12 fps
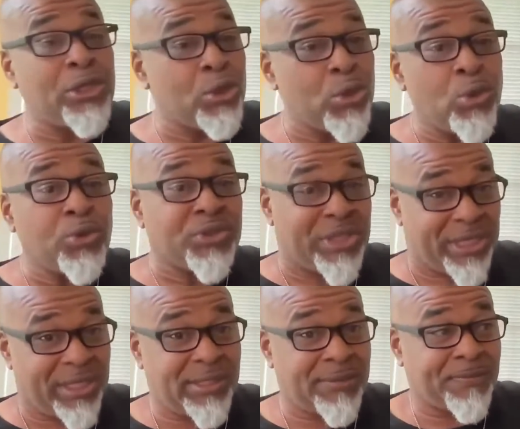use
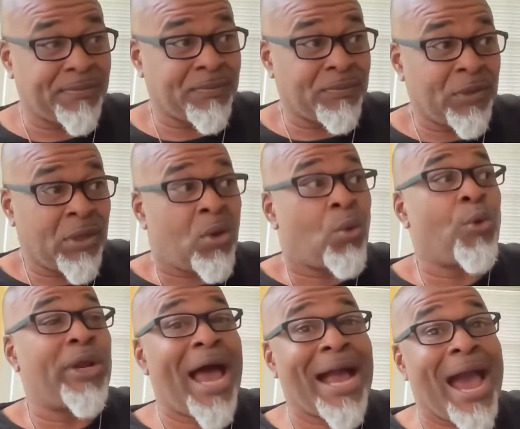this
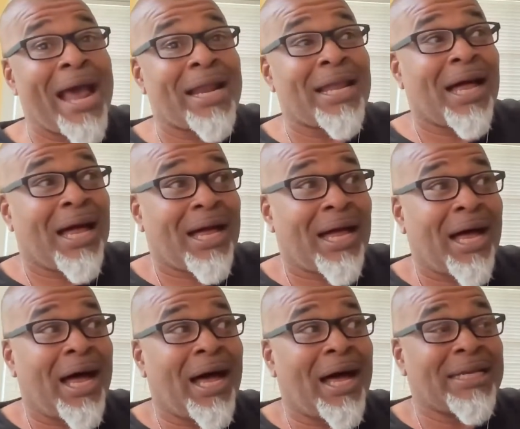when I got a,
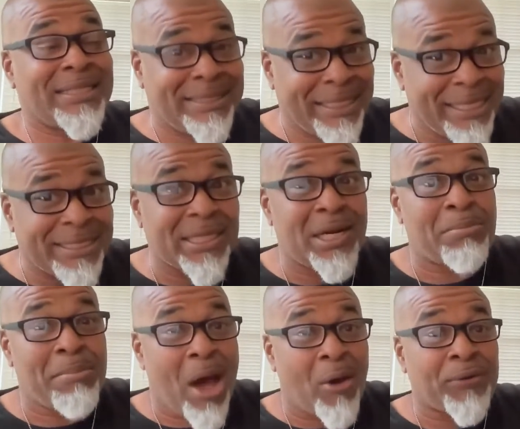a decent
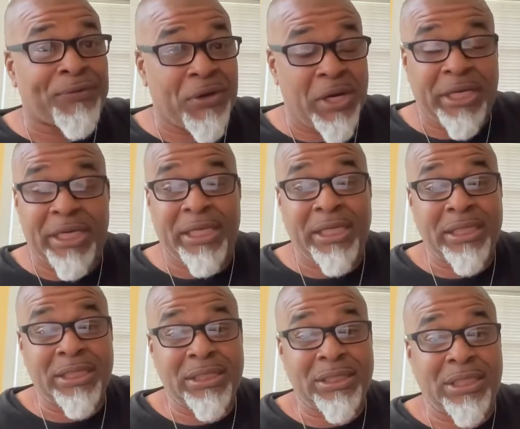amount of honey
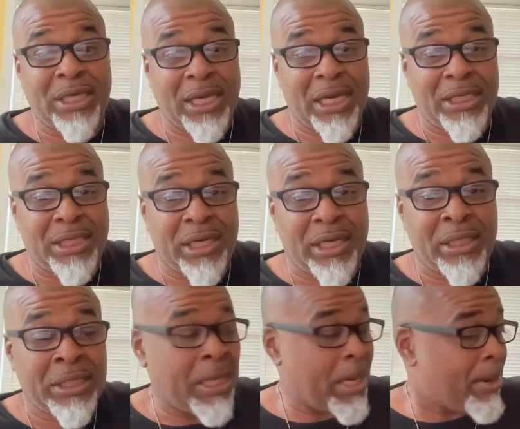to get
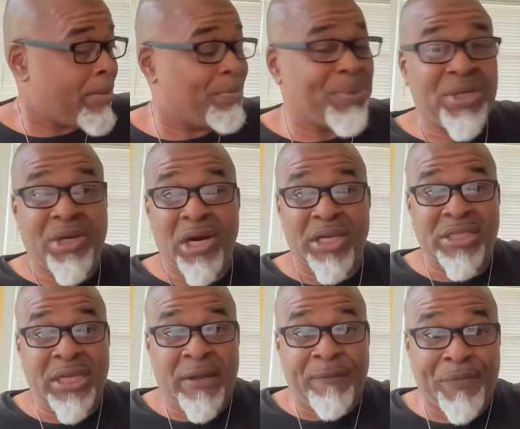done
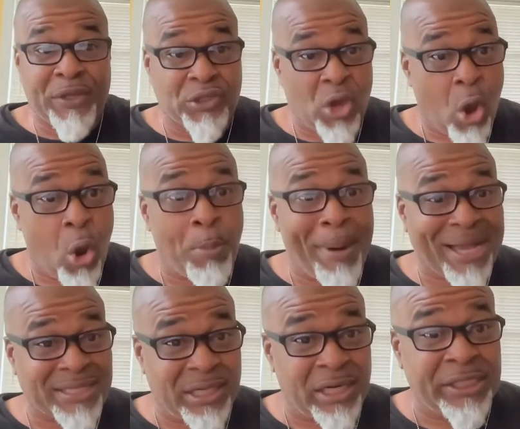because this whole
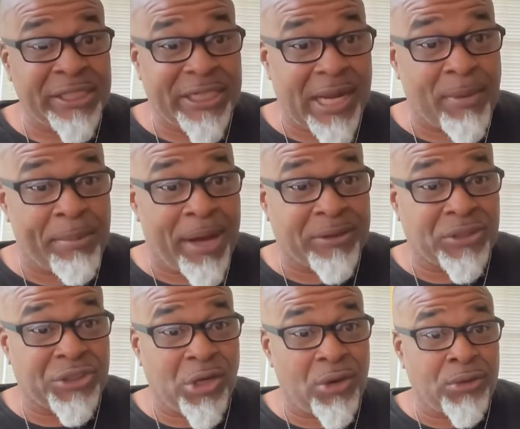box of honey that I'm about to
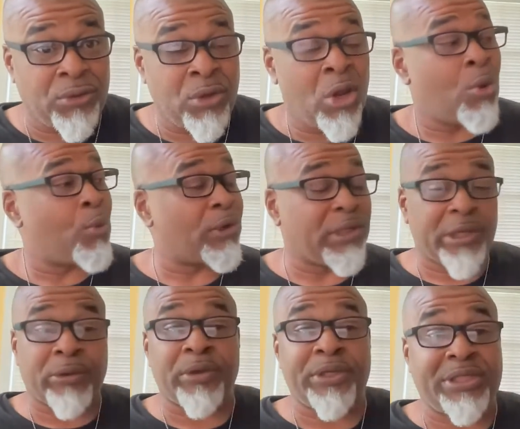show you will
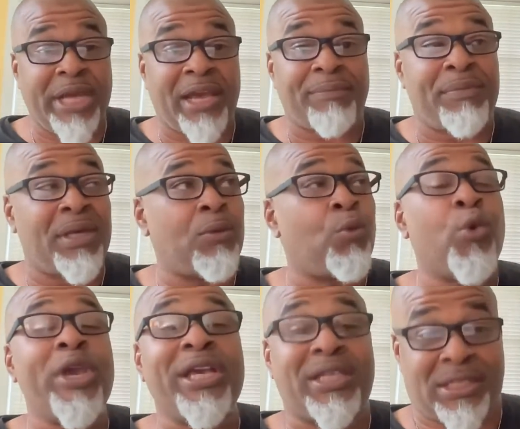literally take me
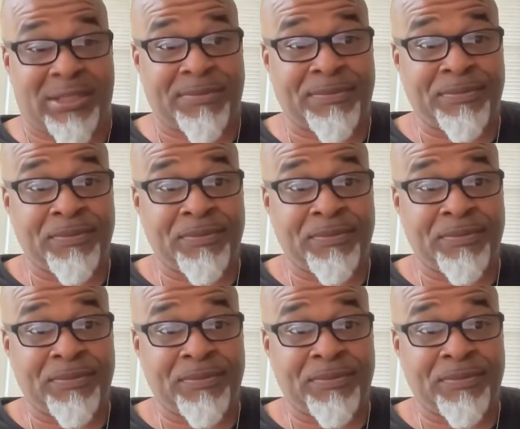weeks